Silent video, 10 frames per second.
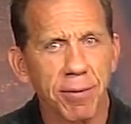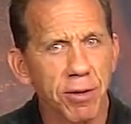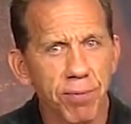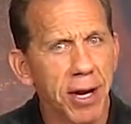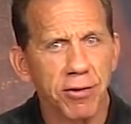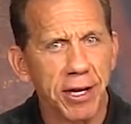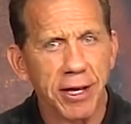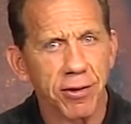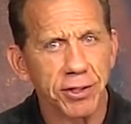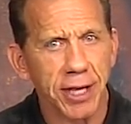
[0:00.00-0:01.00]
I mean, they're brighter than
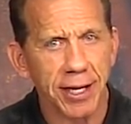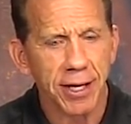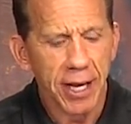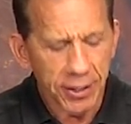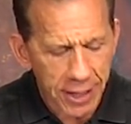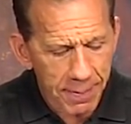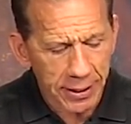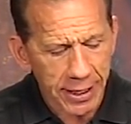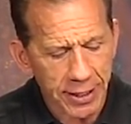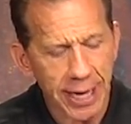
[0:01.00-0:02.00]
any other sight.
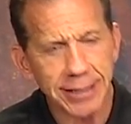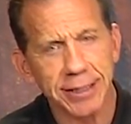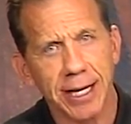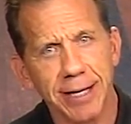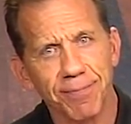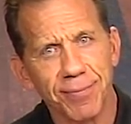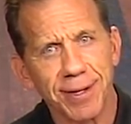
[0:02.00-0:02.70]
Typically, a night sight